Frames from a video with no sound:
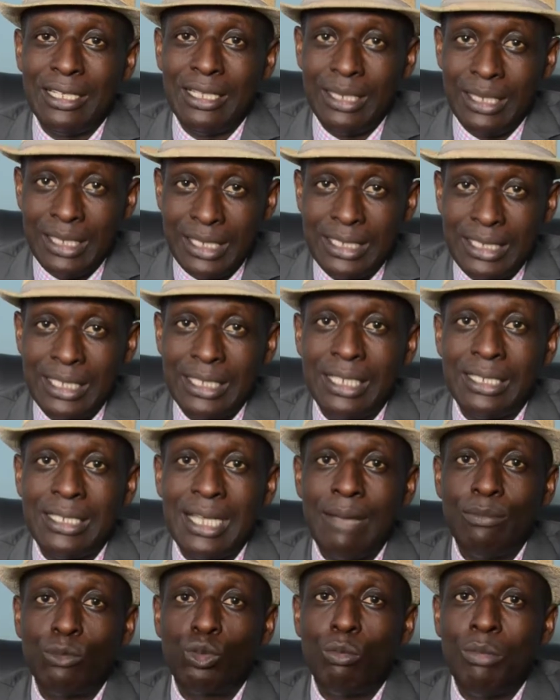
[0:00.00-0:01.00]
This is the
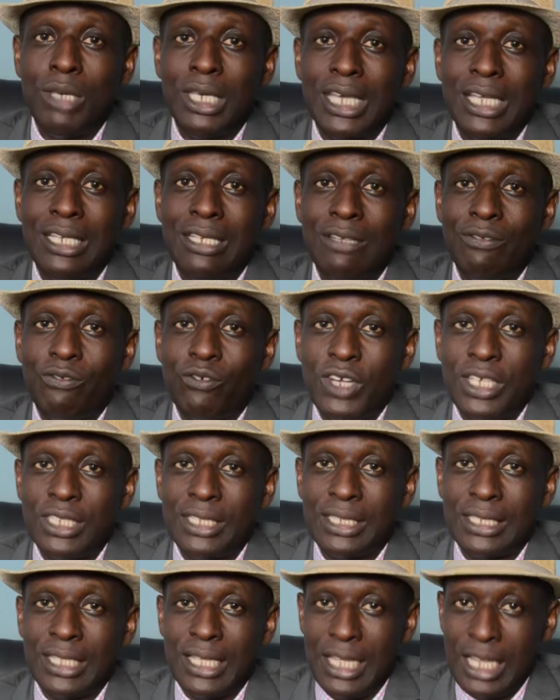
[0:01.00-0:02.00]
time to make a
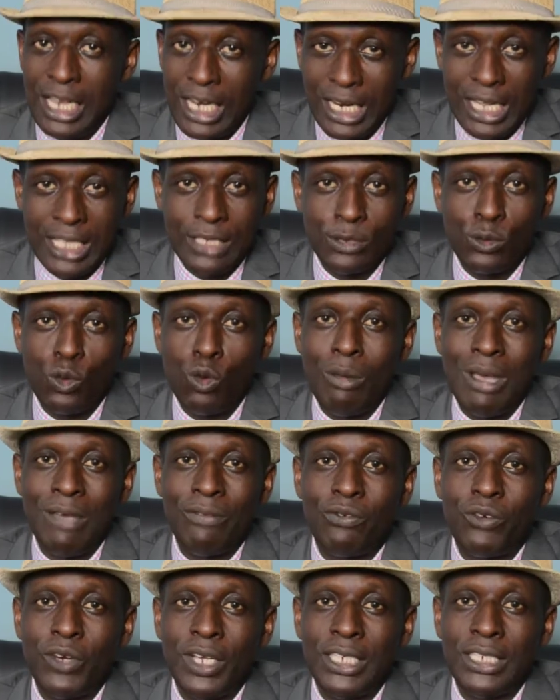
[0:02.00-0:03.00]
difference. Let's go, my
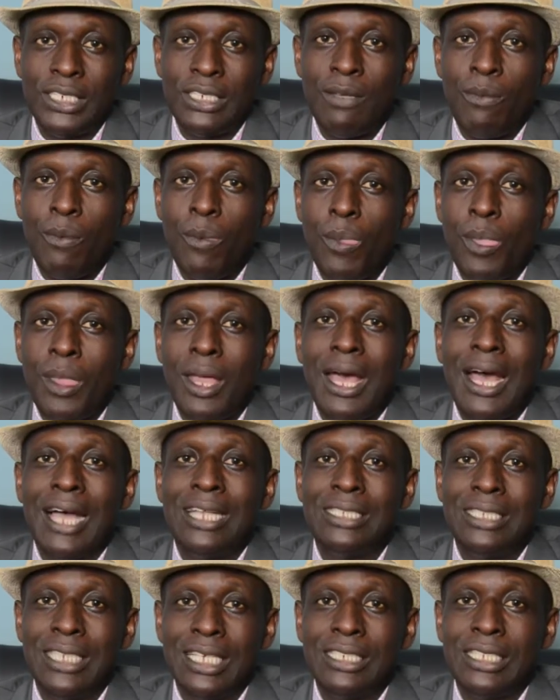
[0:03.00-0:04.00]
friend,
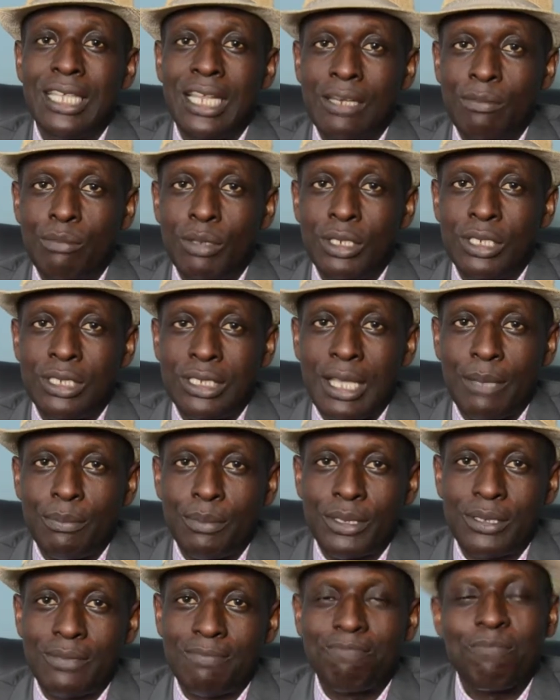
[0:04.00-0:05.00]
and take deliberate
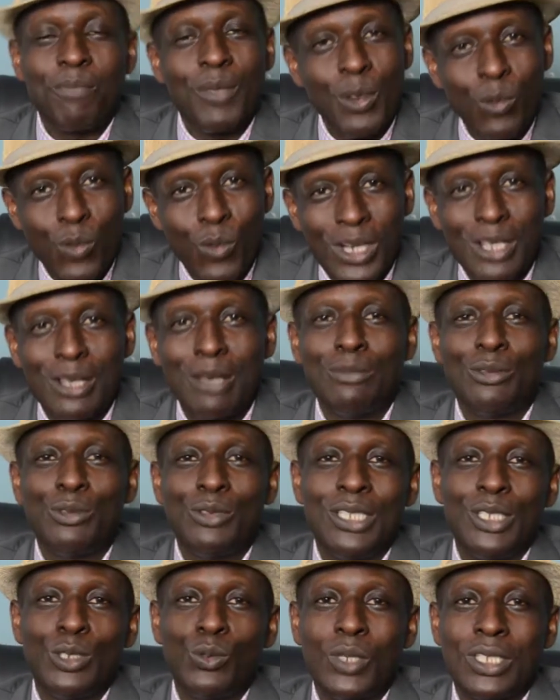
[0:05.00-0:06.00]
steps. Welcome to
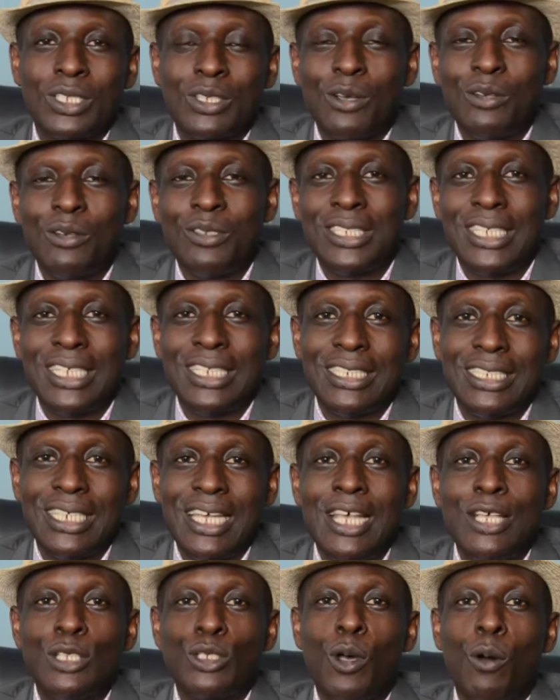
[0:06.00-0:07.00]
this week's content.
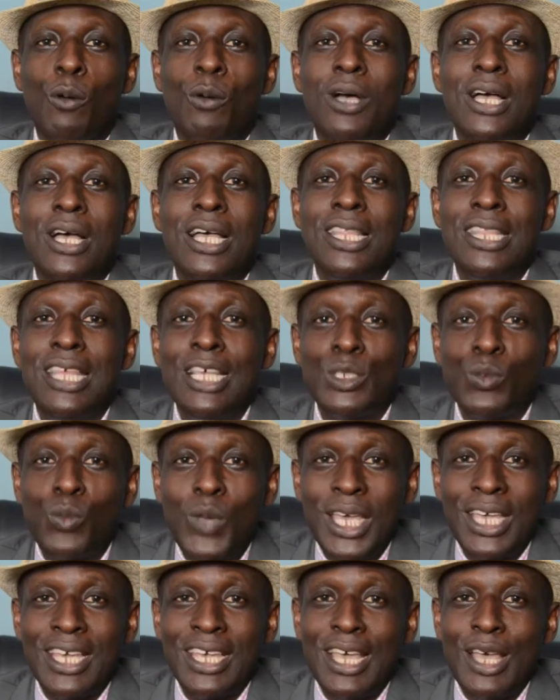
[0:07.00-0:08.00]
So, this
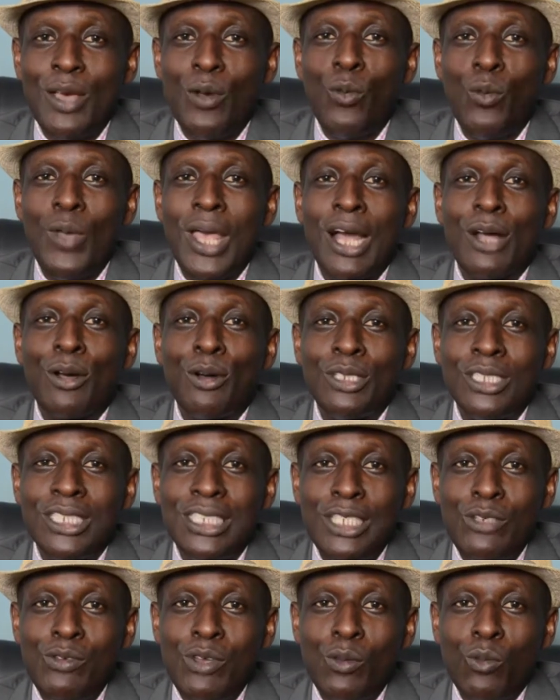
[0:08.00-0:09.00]
week, we are
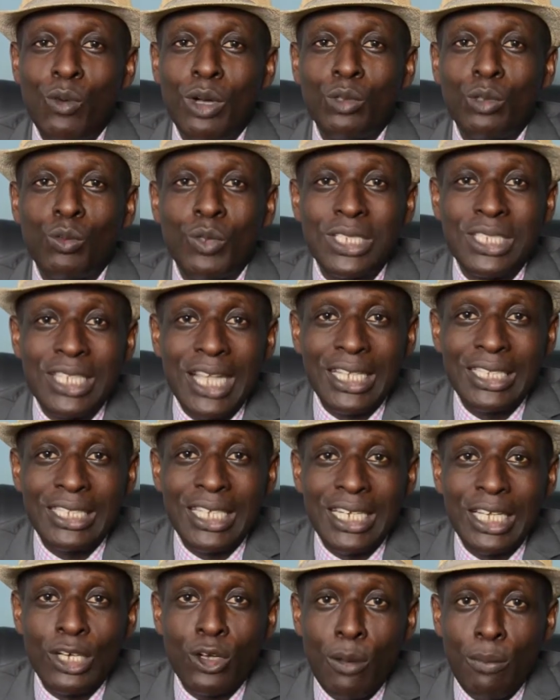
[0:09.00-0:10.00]
continuing what we
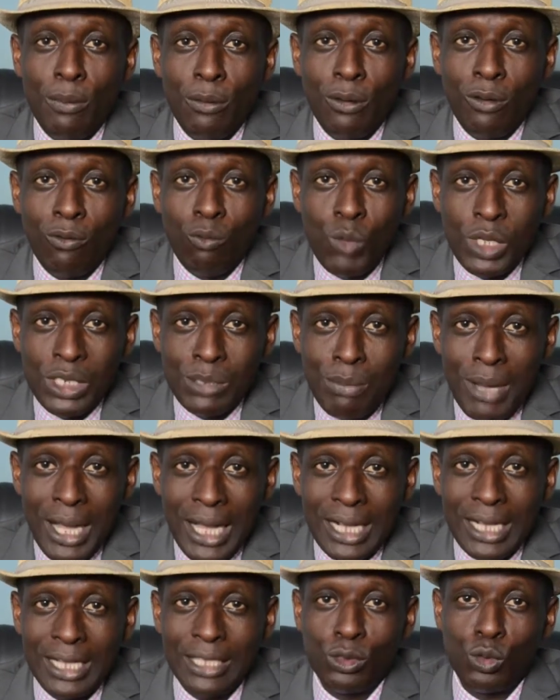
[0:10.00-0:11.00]
started a couple of weeks
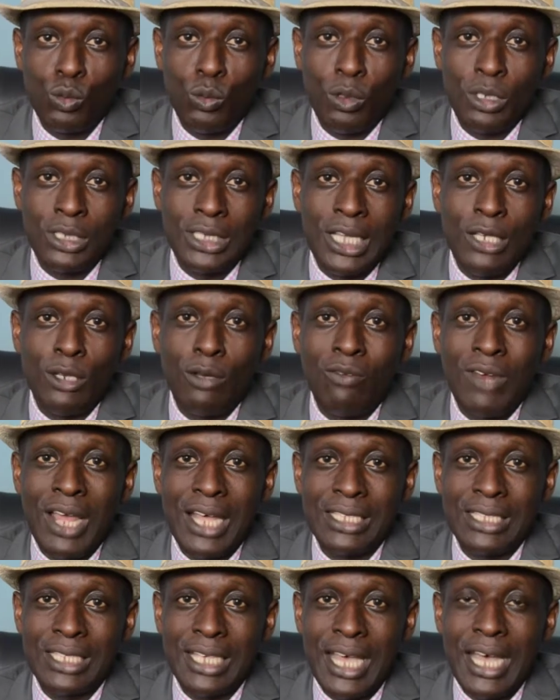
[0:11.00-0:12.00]
back towards the end of
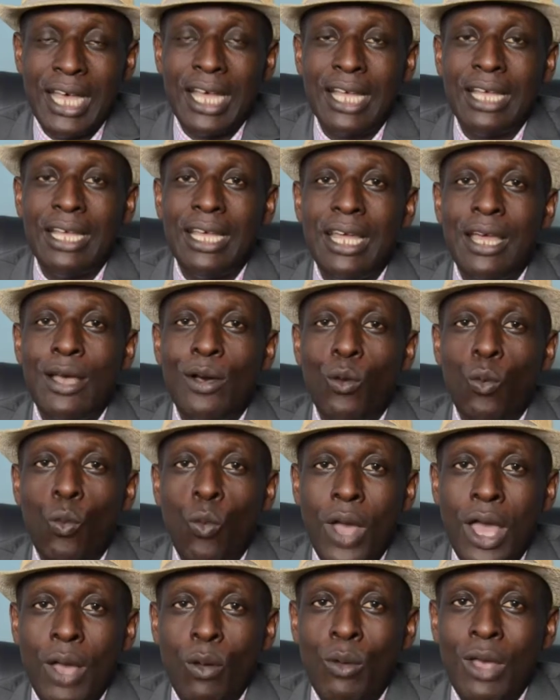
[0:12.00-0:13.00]
last year,
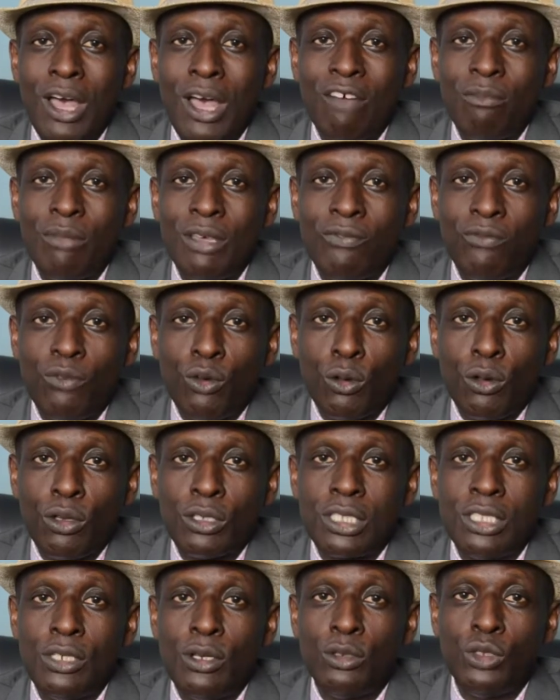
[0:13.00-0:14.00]
where we have been
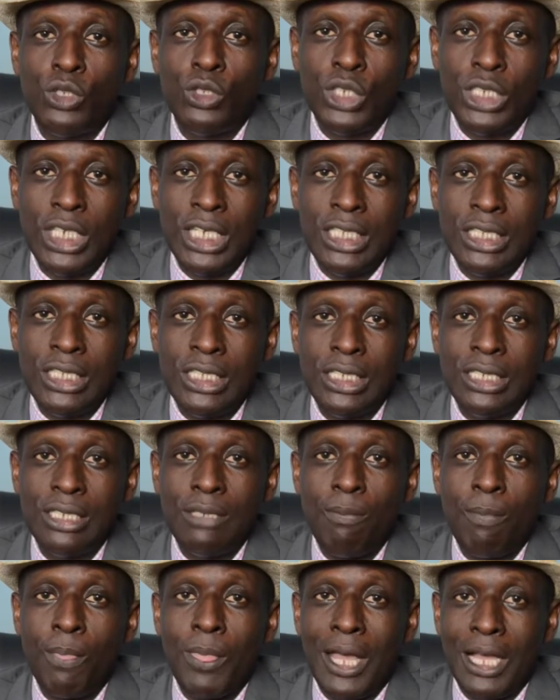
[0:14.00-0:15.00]
focusing on change
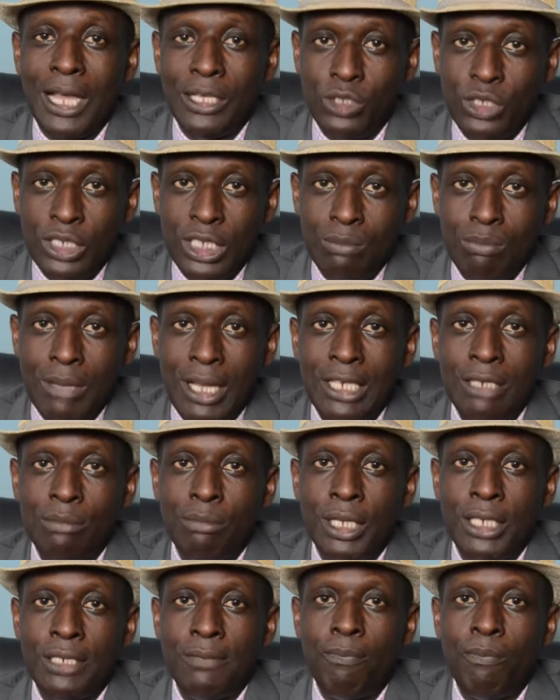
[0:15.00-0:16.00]
and change
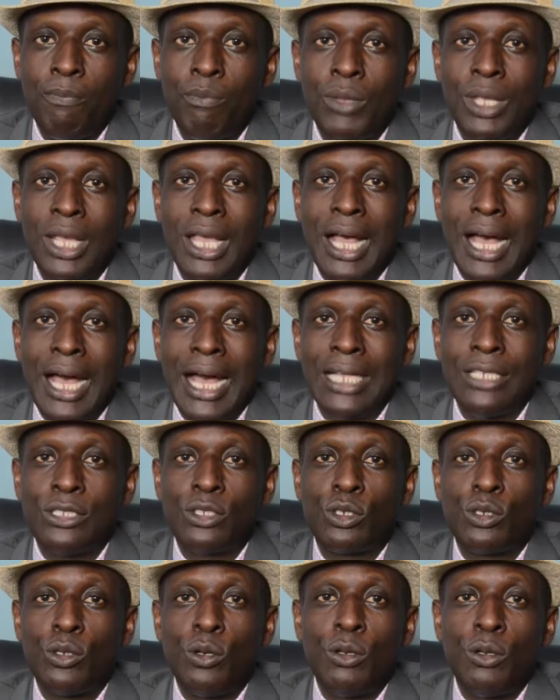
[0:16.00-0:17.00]
management. And
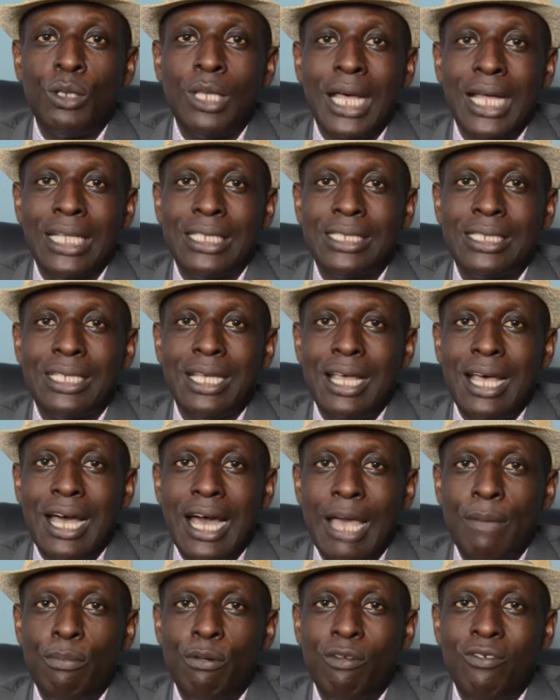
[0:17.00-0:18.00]
so that
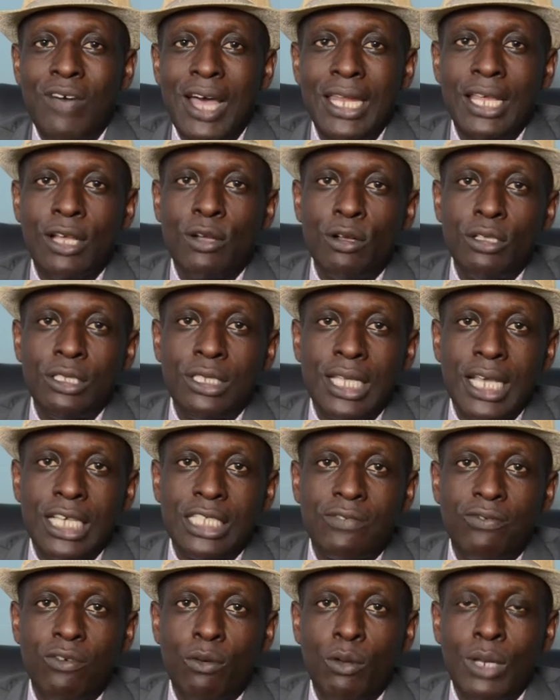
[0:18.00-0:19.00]
I provide a
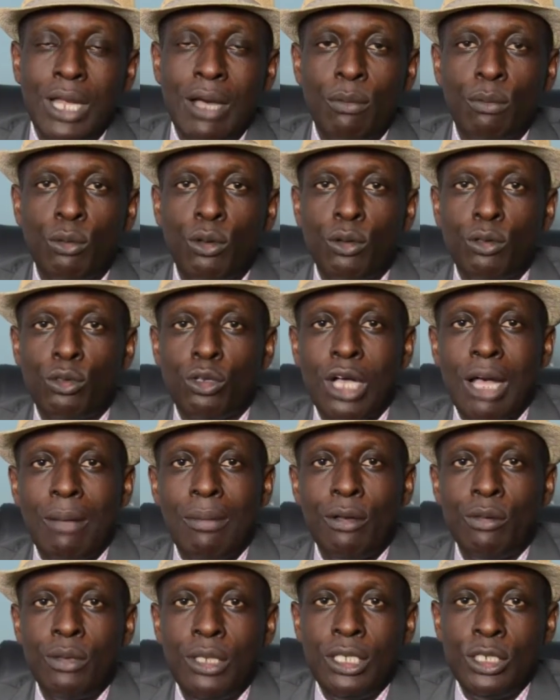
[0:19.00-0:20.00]
context for what I'm going to talk
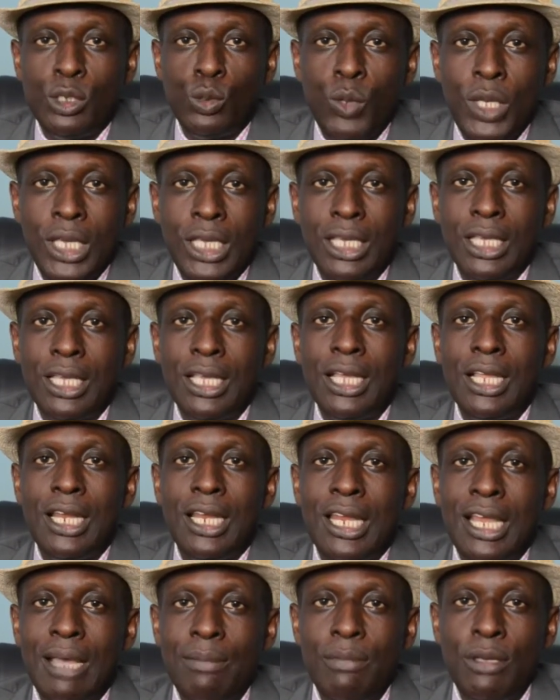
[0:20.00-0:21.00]
about this week,
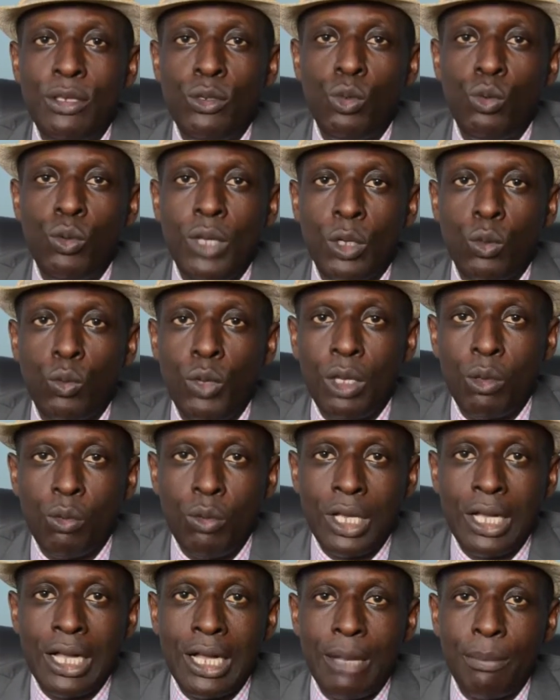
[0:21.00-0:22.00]
let me do a quick
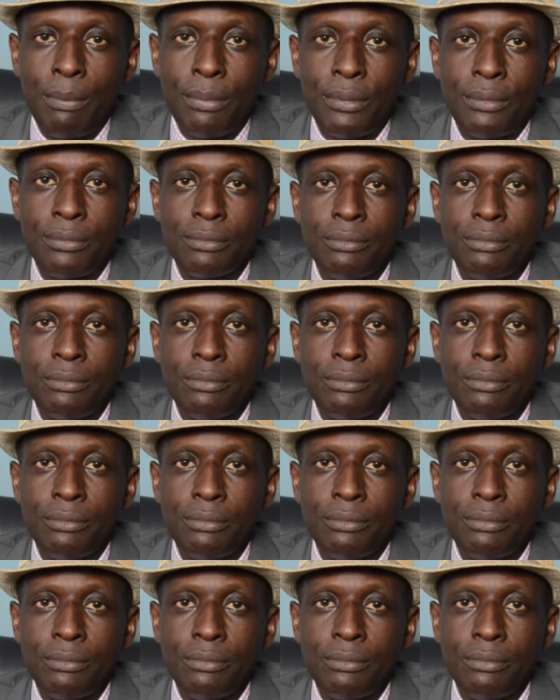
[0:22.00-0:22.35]
recap.